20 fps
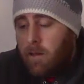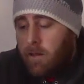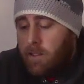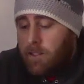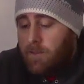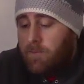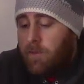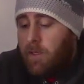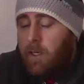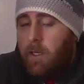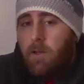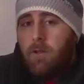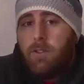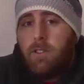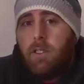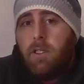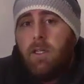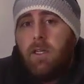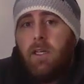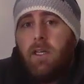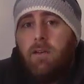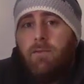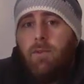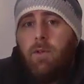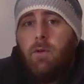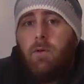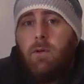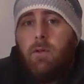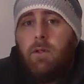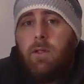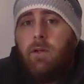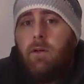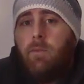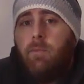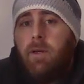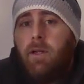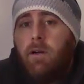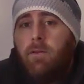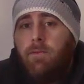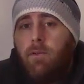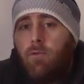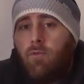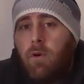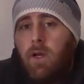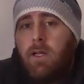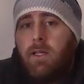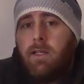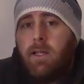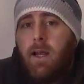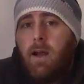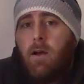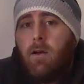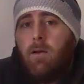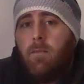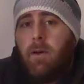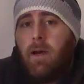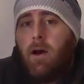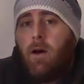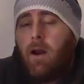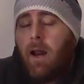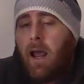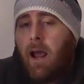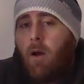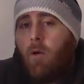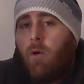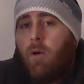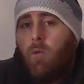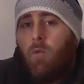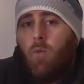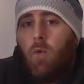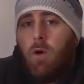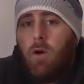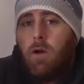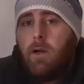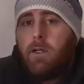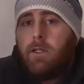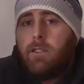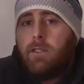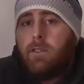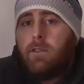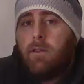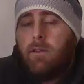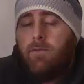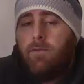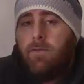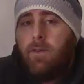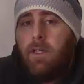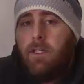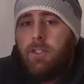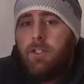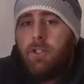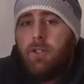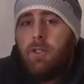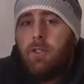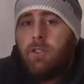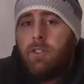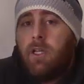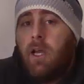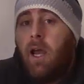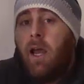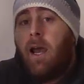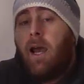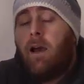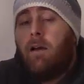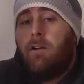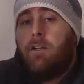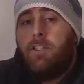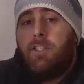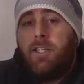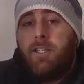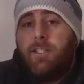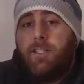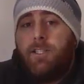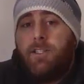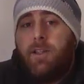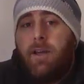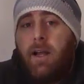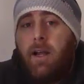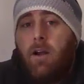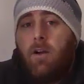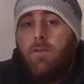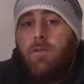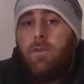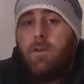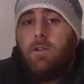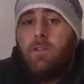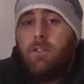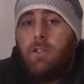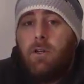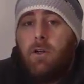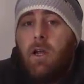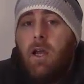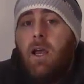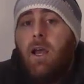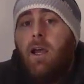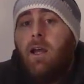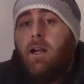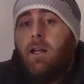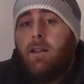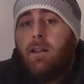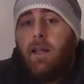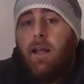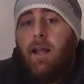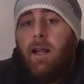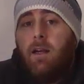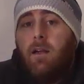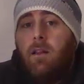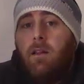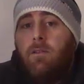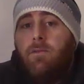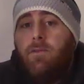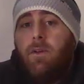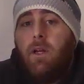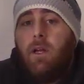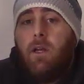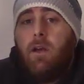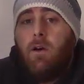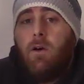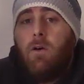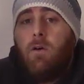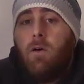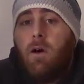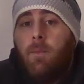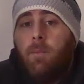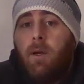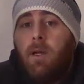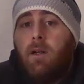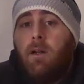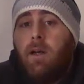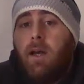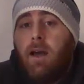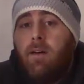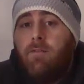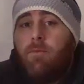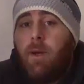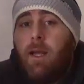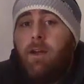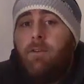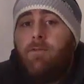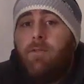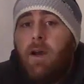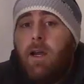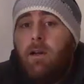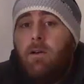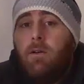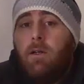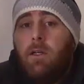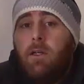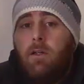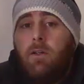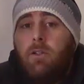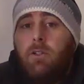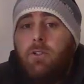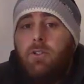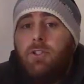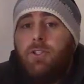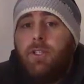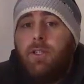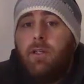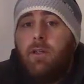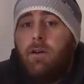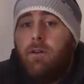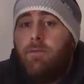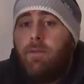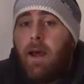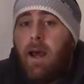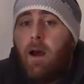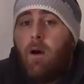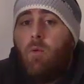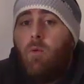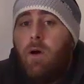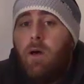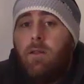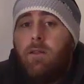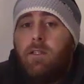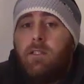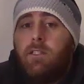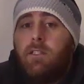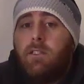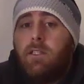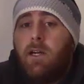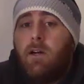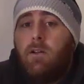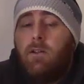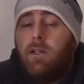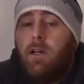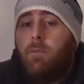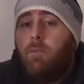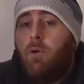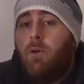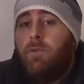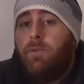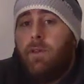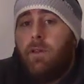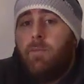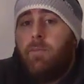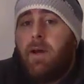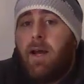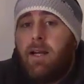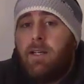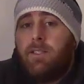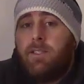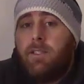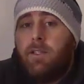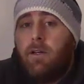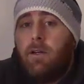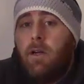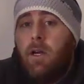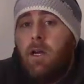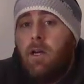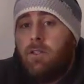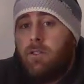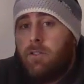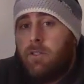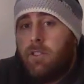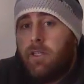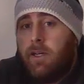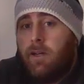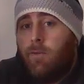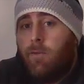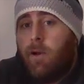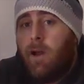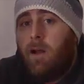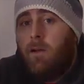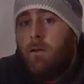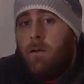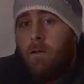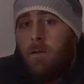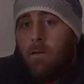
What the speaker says: This video is going to give you a little bit of a rundown about how it works, the features, how to change the air filter, and at the end of the video I'm going to have my final conclusion of how well this has held up over the past year. So stick around.